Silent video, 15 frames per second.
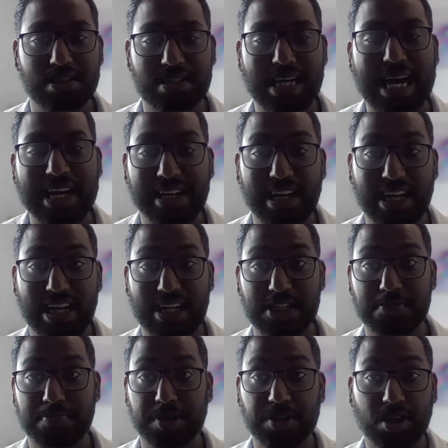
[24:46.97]
analyze
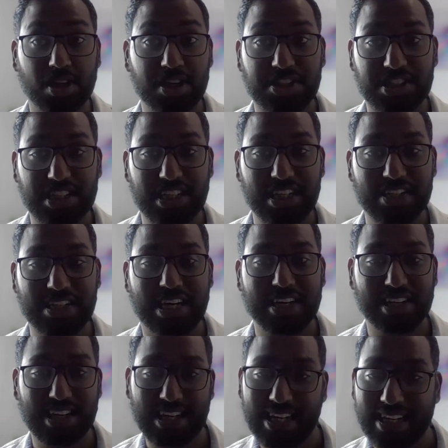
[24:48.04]
pathology, to
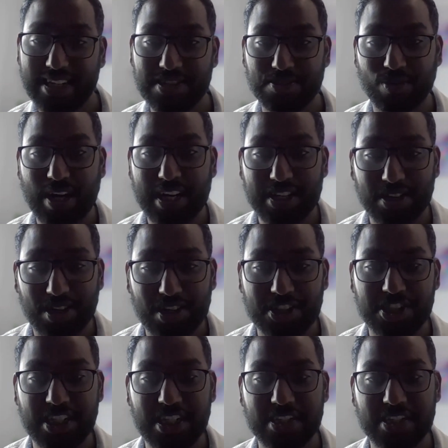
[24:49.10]
analyze radiology,